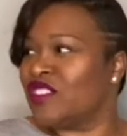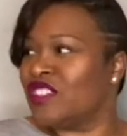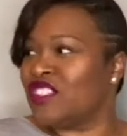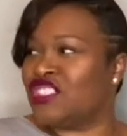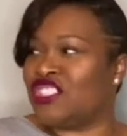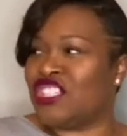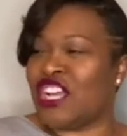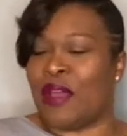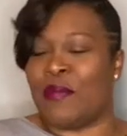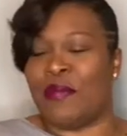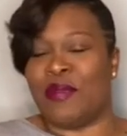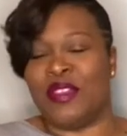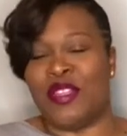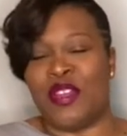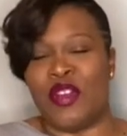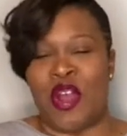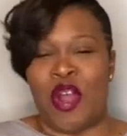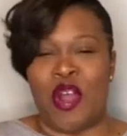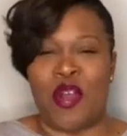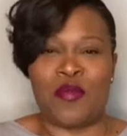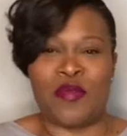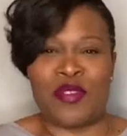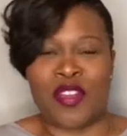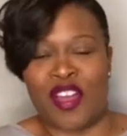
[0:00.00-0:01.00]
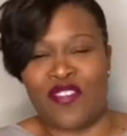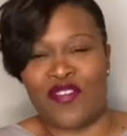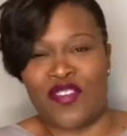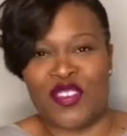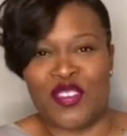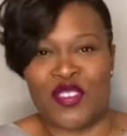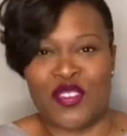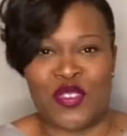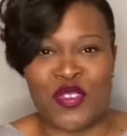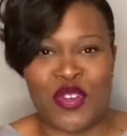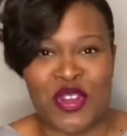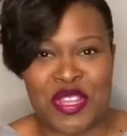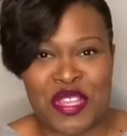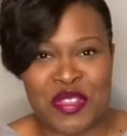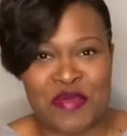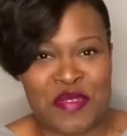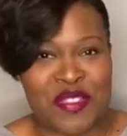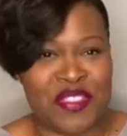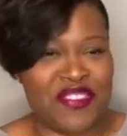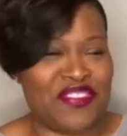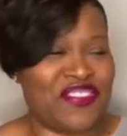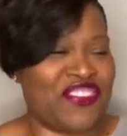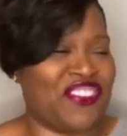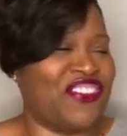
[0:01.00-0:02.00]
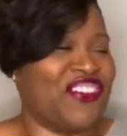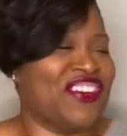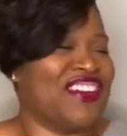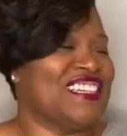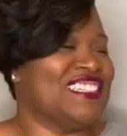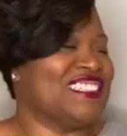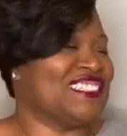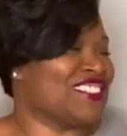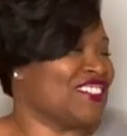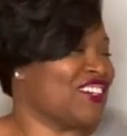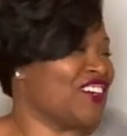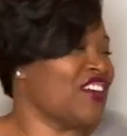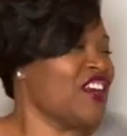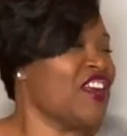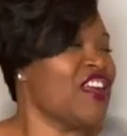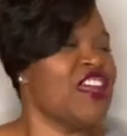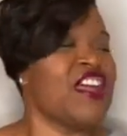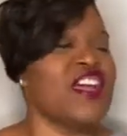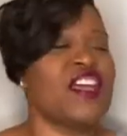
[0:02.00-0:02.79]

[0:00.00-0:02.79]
chopping their arms off and storing them in the freezer.